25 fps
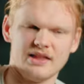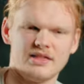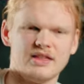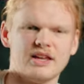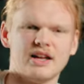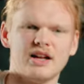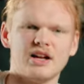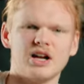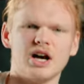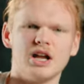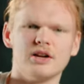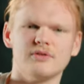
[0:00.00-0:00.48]

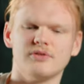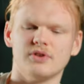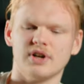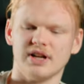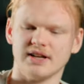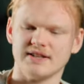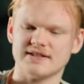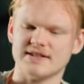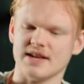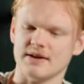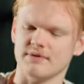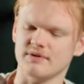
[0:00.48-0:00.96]
think I got it for
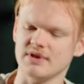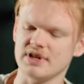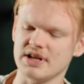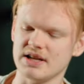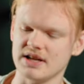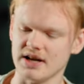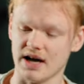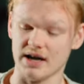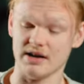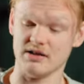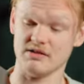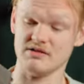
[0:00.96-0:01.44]
like
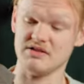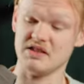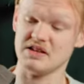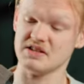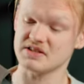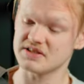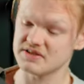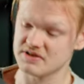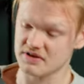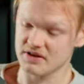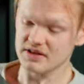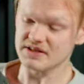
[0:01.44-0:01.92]
70. And
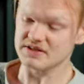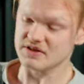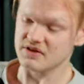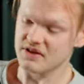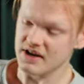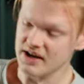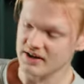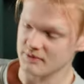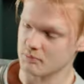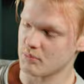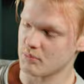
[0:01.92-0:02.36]
this thing